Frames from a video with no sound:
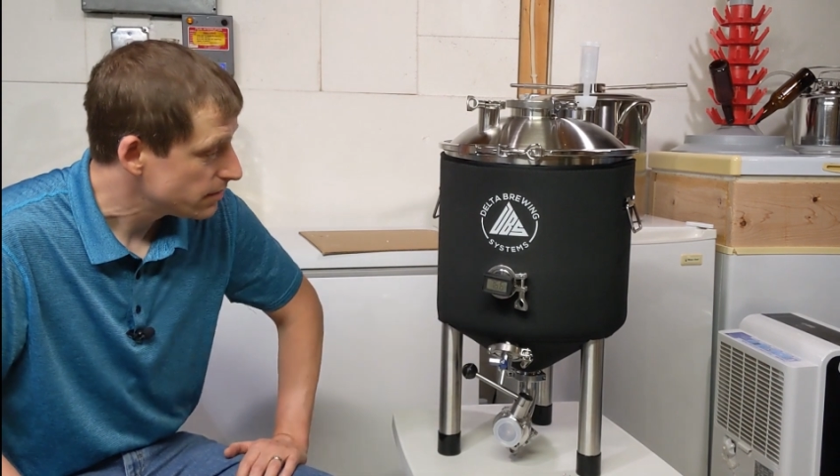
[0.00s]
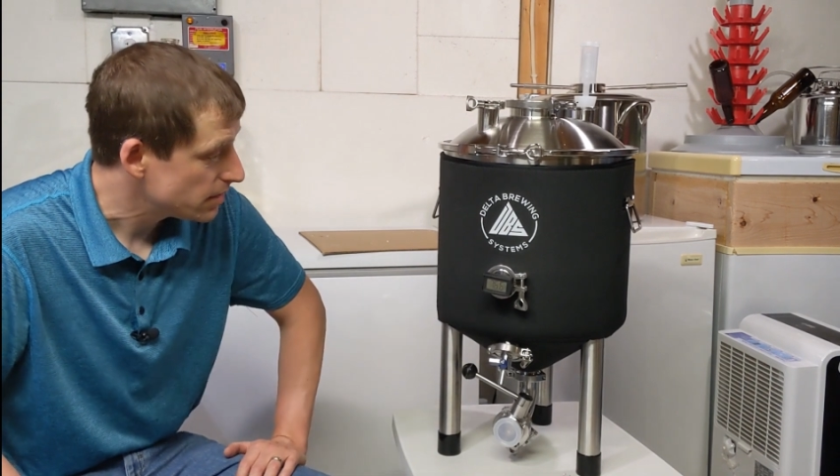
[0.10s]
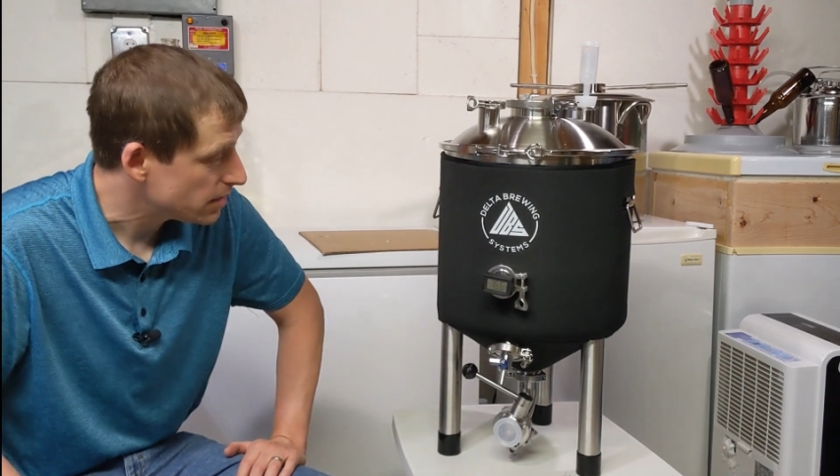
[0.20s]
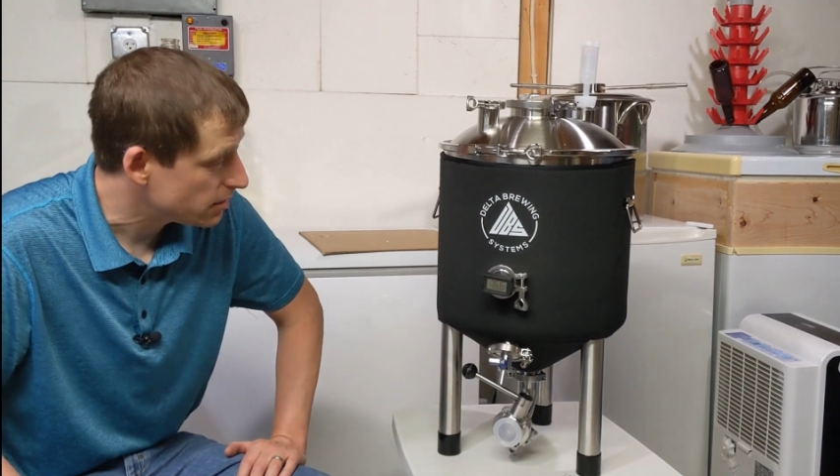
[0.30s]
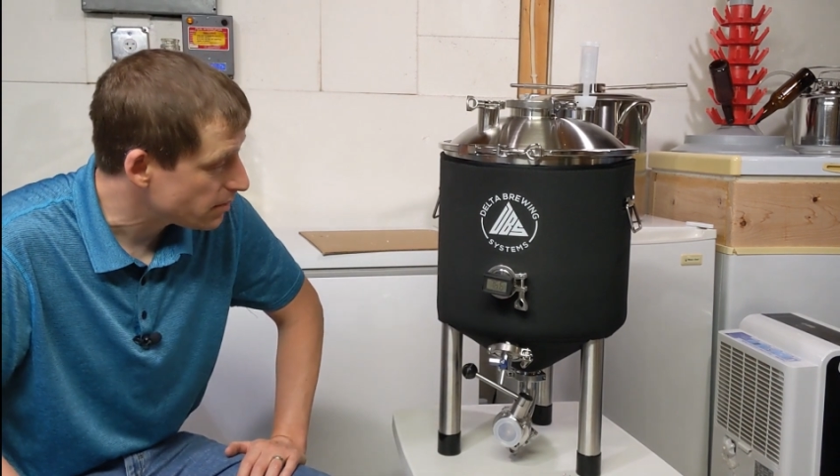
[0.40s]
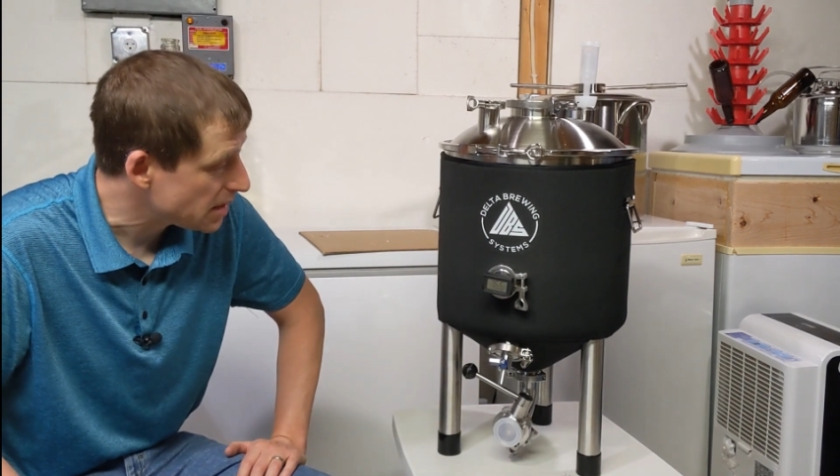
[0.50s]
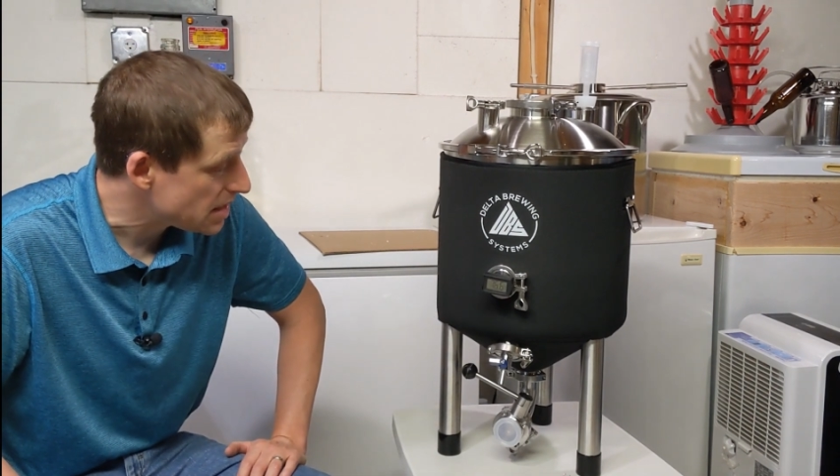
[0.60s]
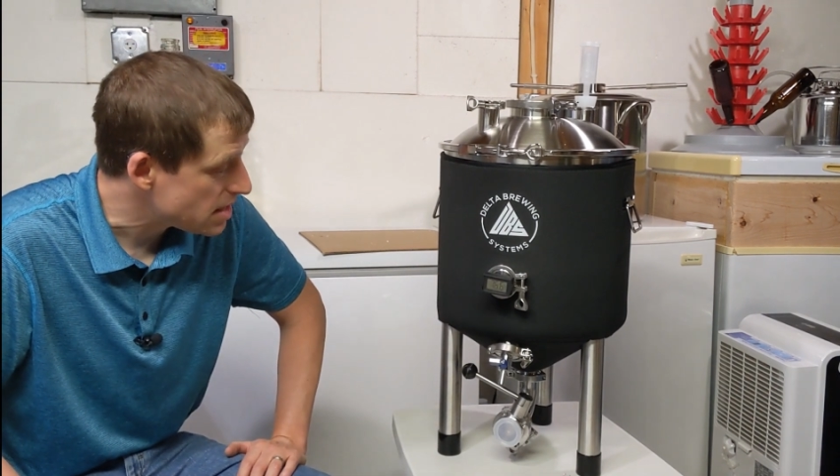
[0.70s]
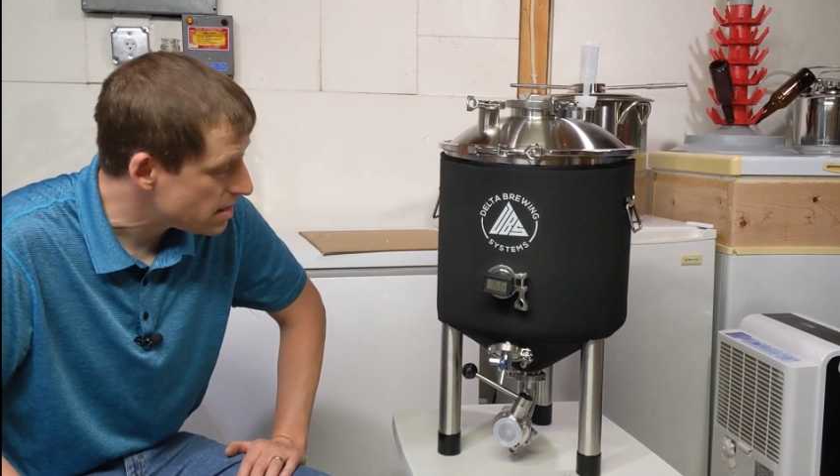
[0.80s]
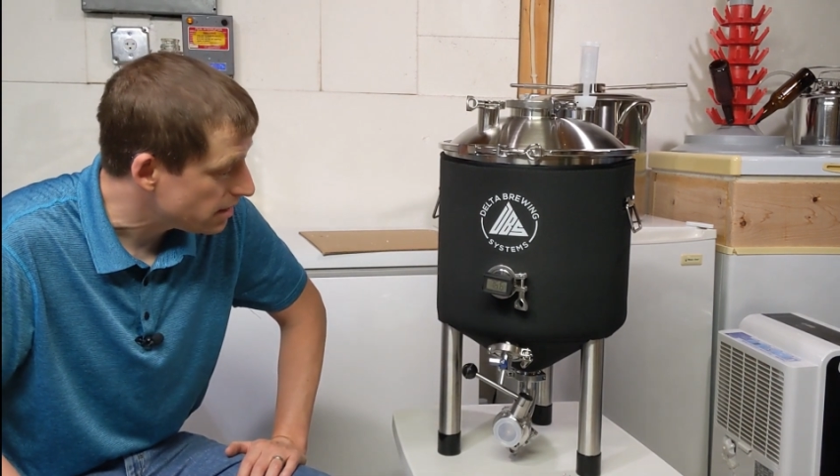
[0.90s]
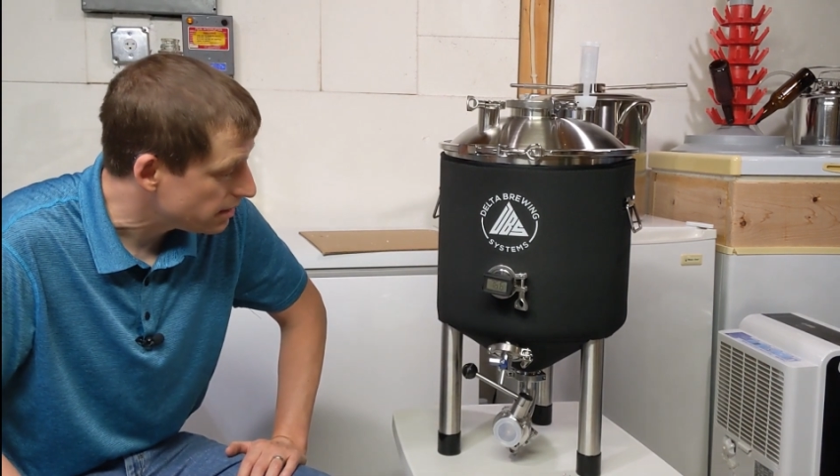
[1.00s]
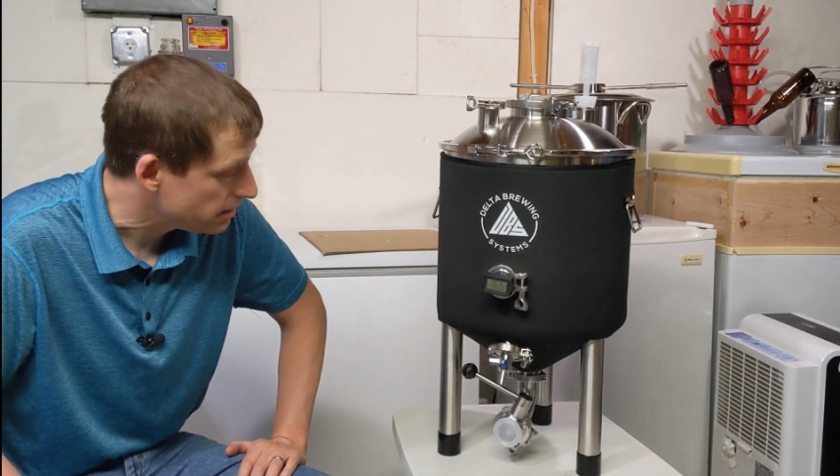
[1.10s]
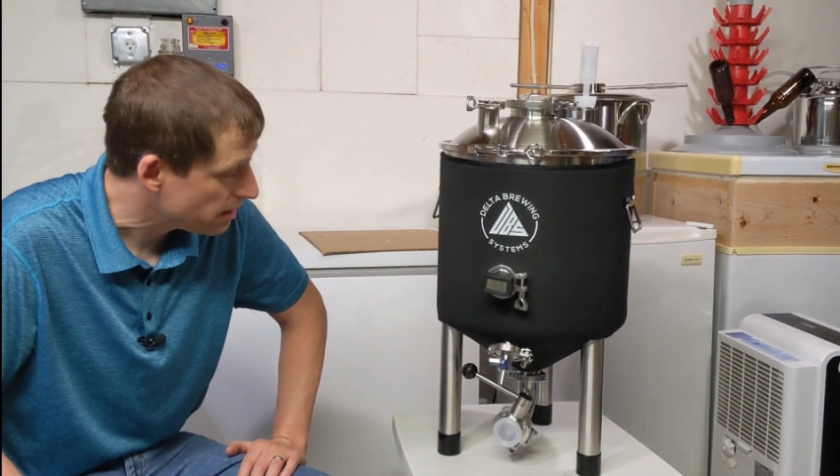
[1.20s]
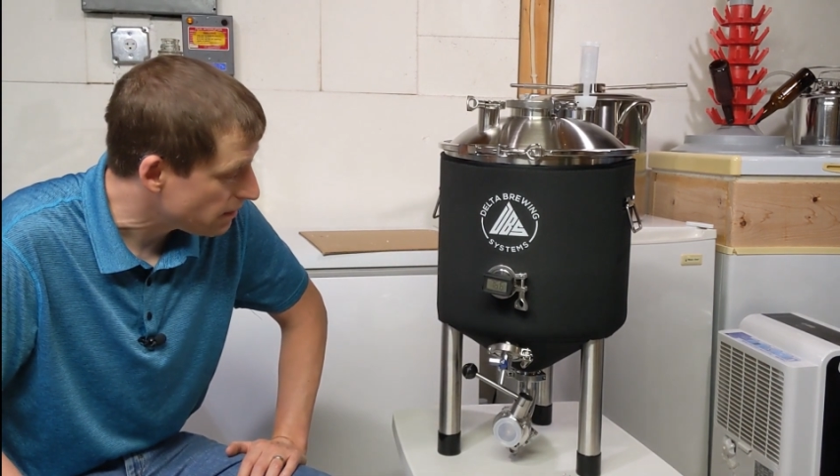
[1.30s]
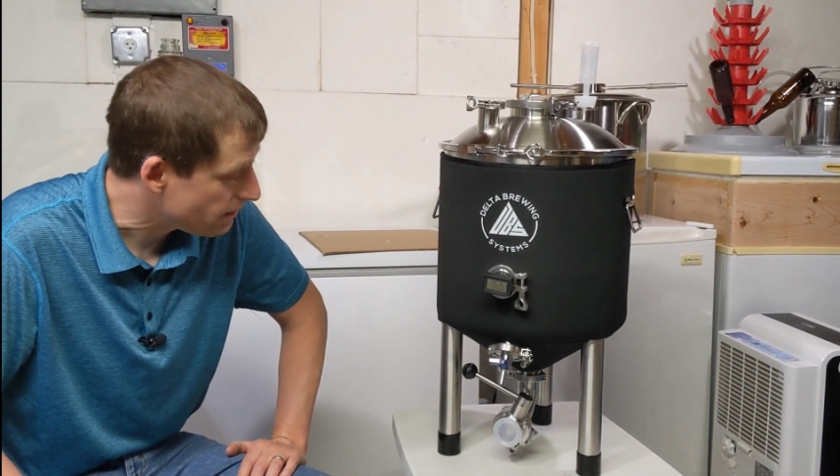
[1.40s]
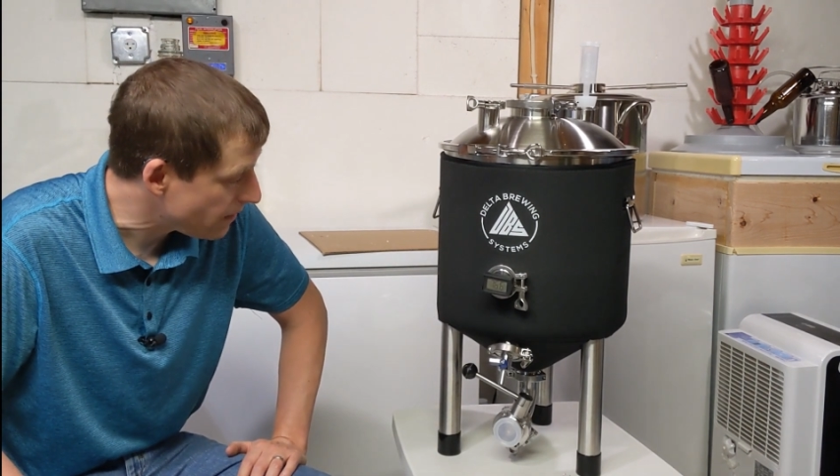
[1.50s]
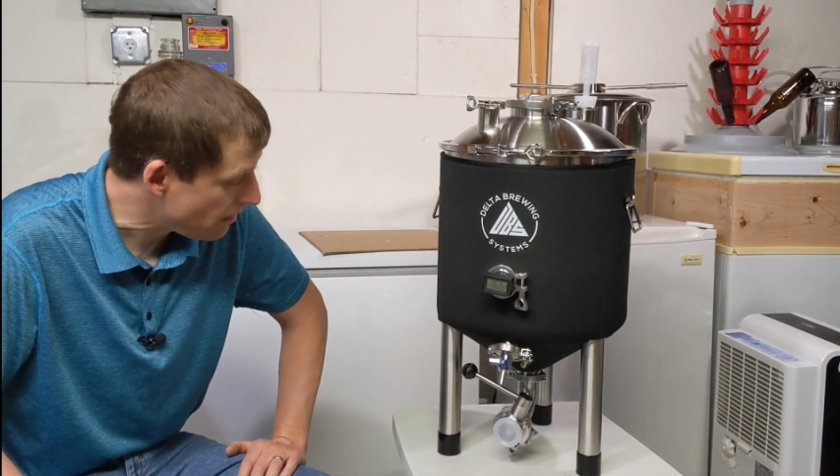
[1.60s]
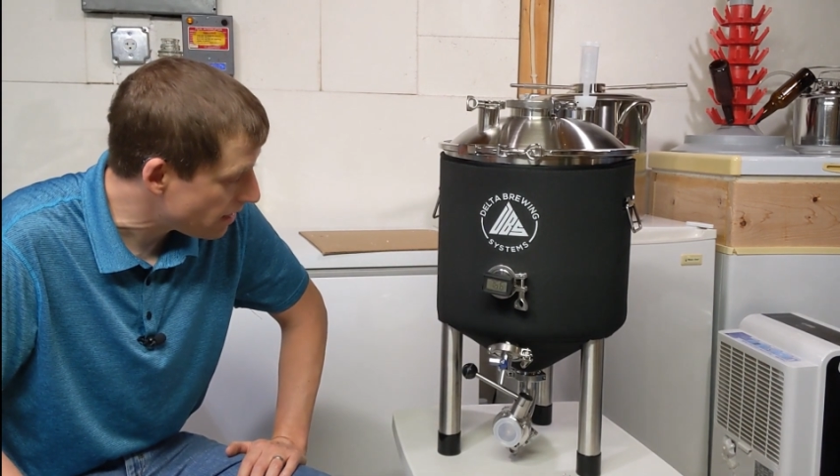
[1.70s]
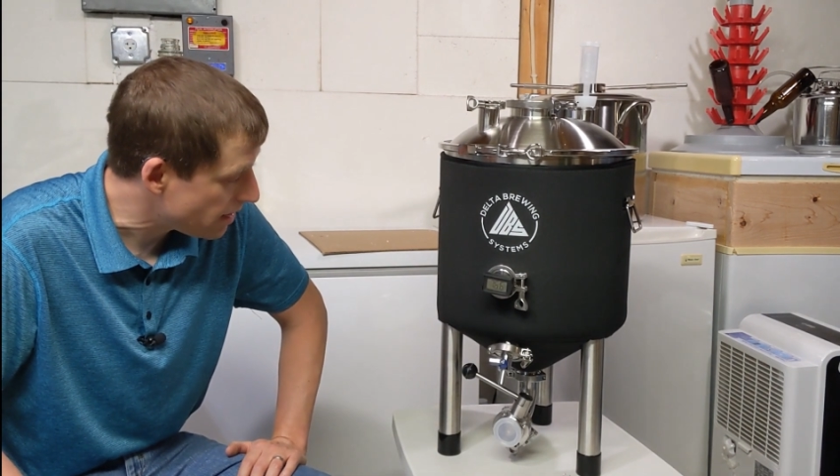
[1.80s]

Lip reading: This will be a very